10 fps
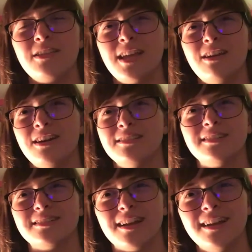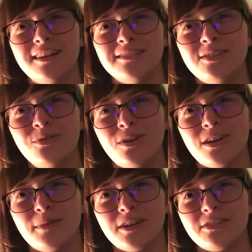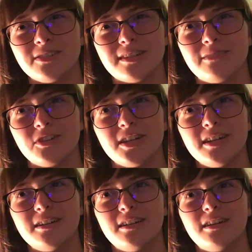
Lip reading: are they not as excited as you are about your discovery?